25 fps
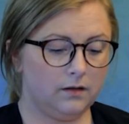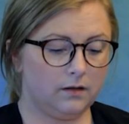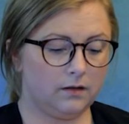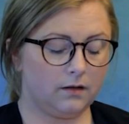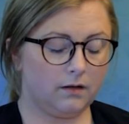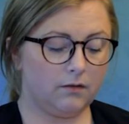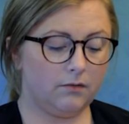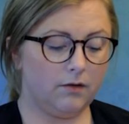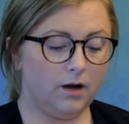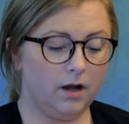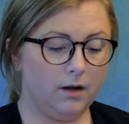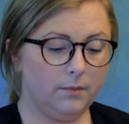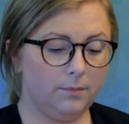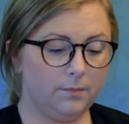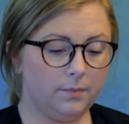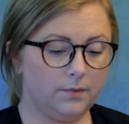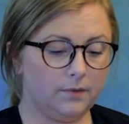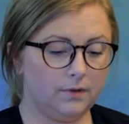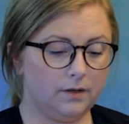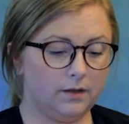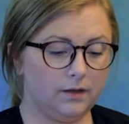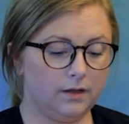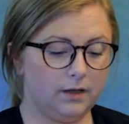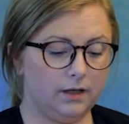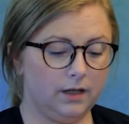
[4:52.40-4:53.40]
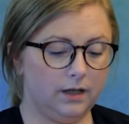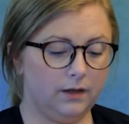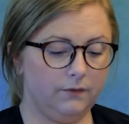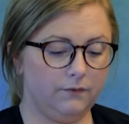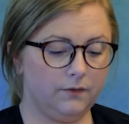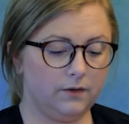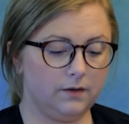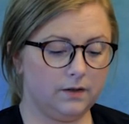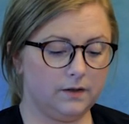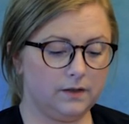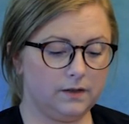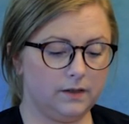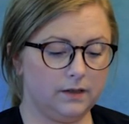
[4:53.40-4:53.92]
Crop. If
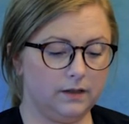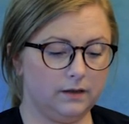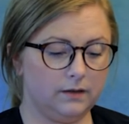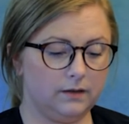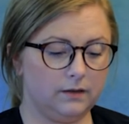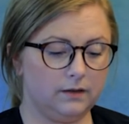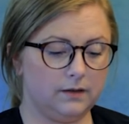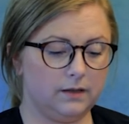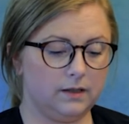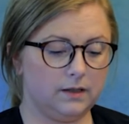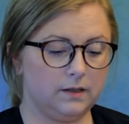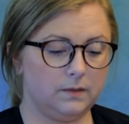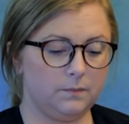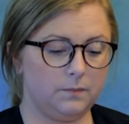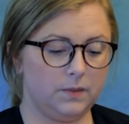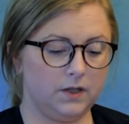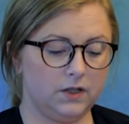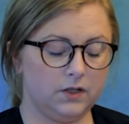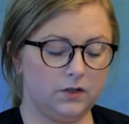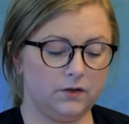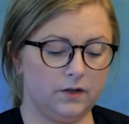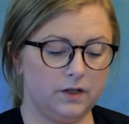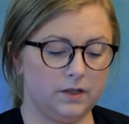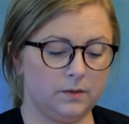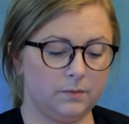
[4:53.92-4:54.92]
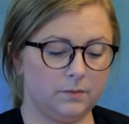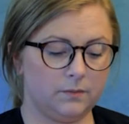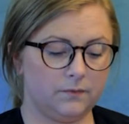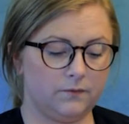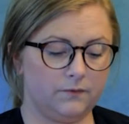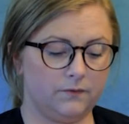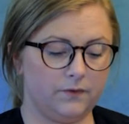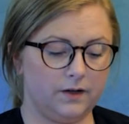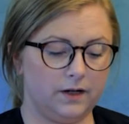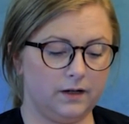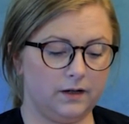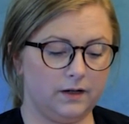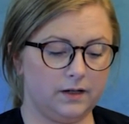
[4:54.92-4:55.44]
you can see, this picture is
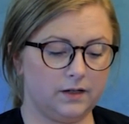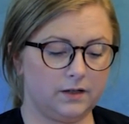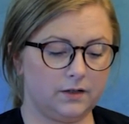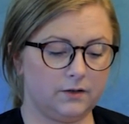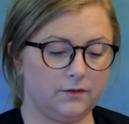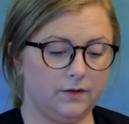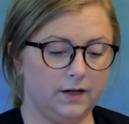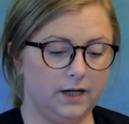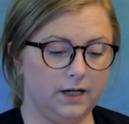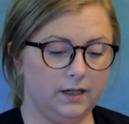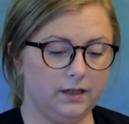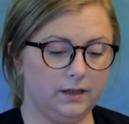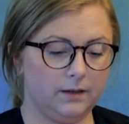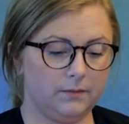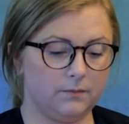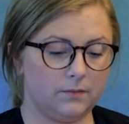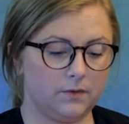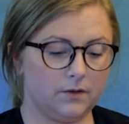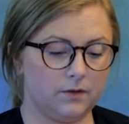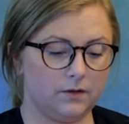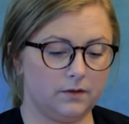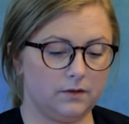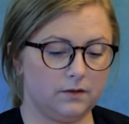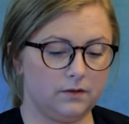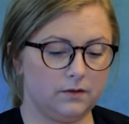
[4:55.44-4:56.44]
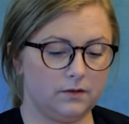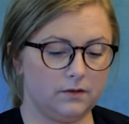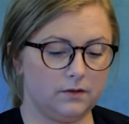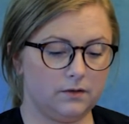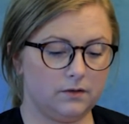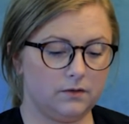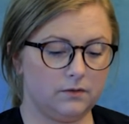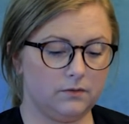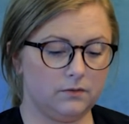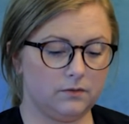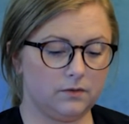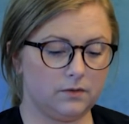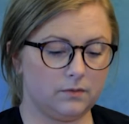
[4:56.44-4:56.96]
fairly straight. I'm gonna
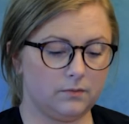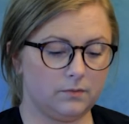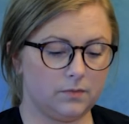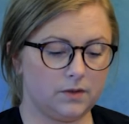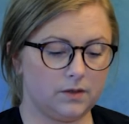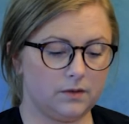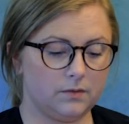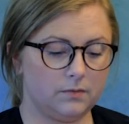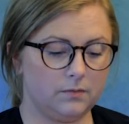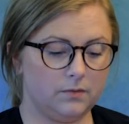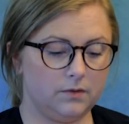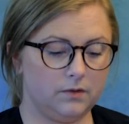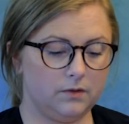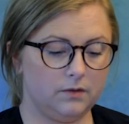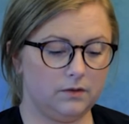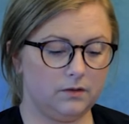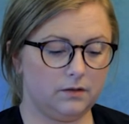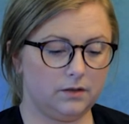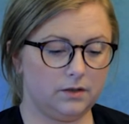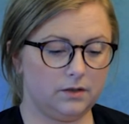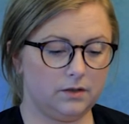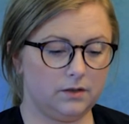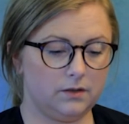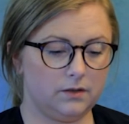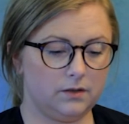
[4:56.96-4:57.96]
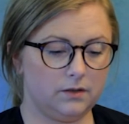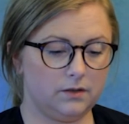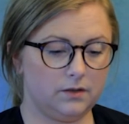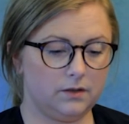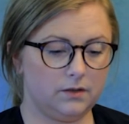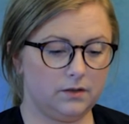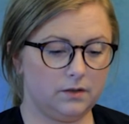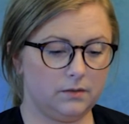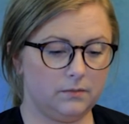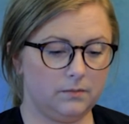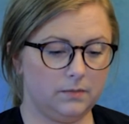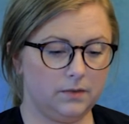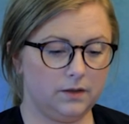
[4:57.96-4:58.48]
just do some smaller
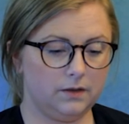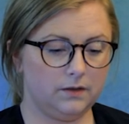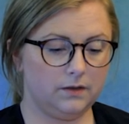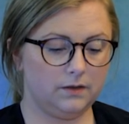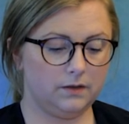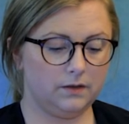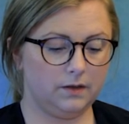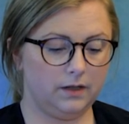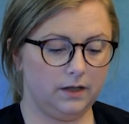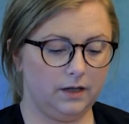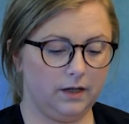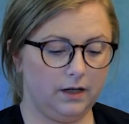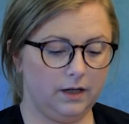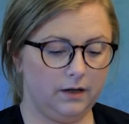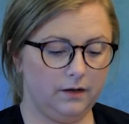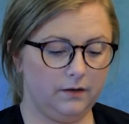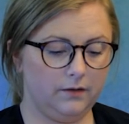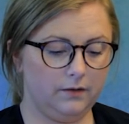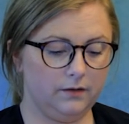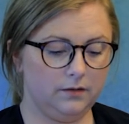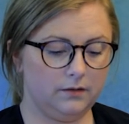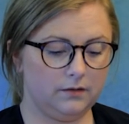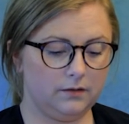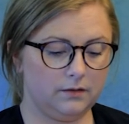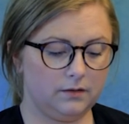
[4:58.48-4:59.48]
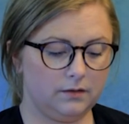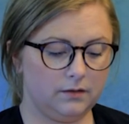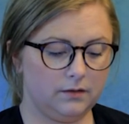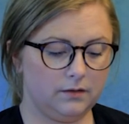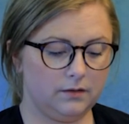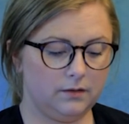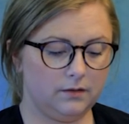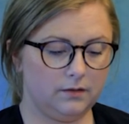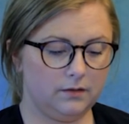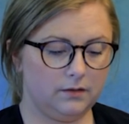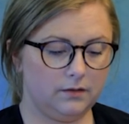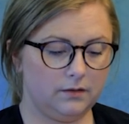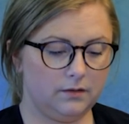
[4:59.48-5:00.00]
adjustments here.
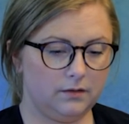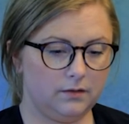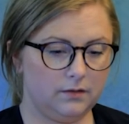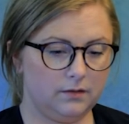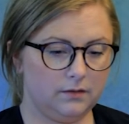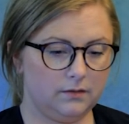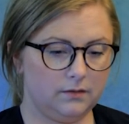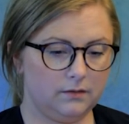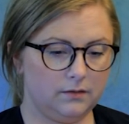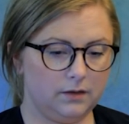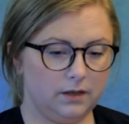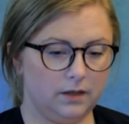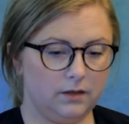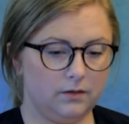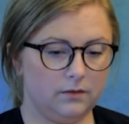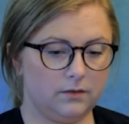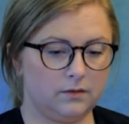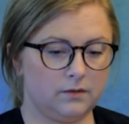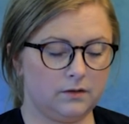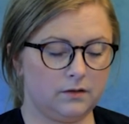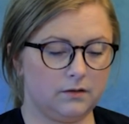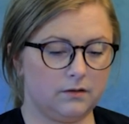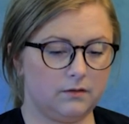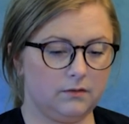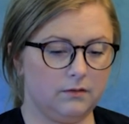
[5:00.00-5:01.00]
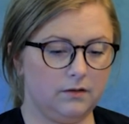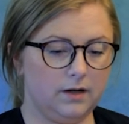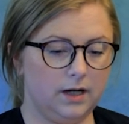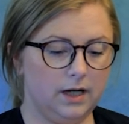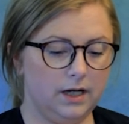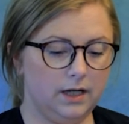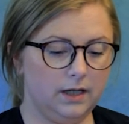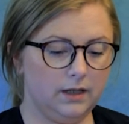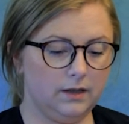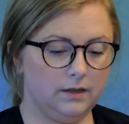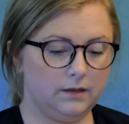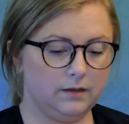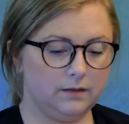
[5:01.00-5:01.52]
looks
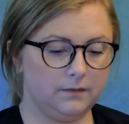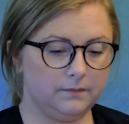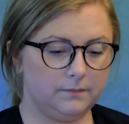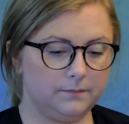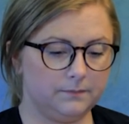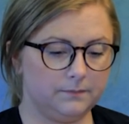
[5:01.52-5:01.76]
great.